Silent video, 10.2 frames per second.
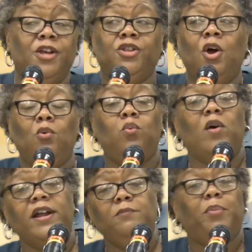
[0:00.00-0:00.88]
No
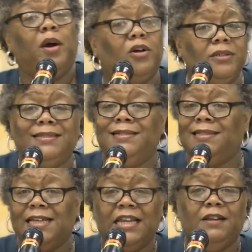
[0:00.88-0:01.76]
one person is
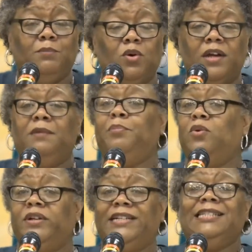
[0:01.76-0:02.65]
any more
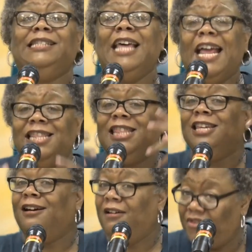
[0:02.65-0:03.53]
important than
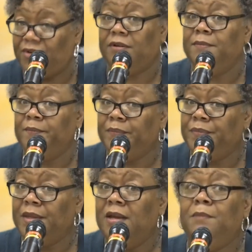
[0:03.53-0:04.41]
the other.
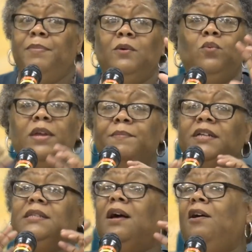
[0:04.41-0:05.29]
But we
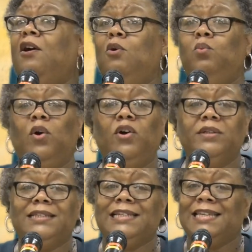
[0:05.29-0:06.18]
must all
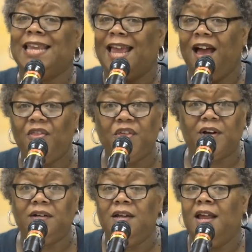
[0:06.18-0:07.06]
work
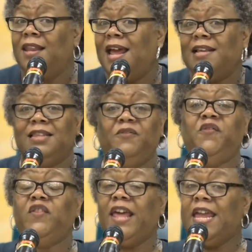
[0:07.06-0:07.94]
together like the
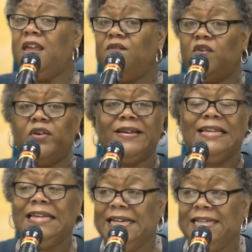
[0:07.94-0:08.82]
flavor
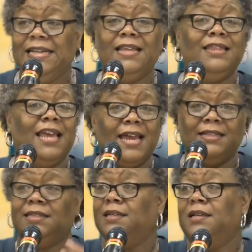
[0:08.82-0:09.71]
in
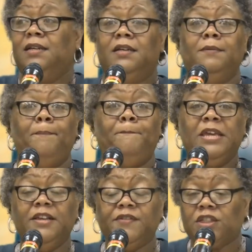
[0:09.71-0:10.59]
that
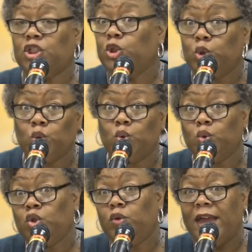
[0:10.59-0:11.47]
beef
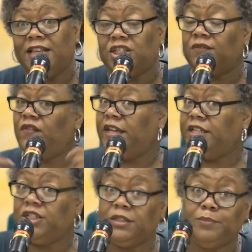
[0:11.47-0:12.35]
stew. You got your
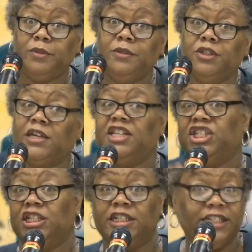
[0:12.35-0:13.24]
vegetables, you
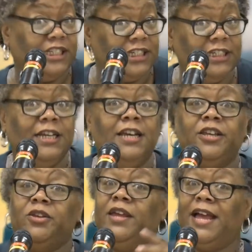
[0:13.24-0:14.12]
got your onion,
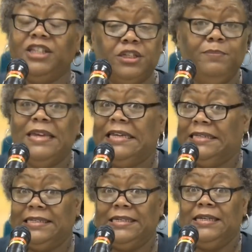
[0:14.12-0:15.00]
you got your meat.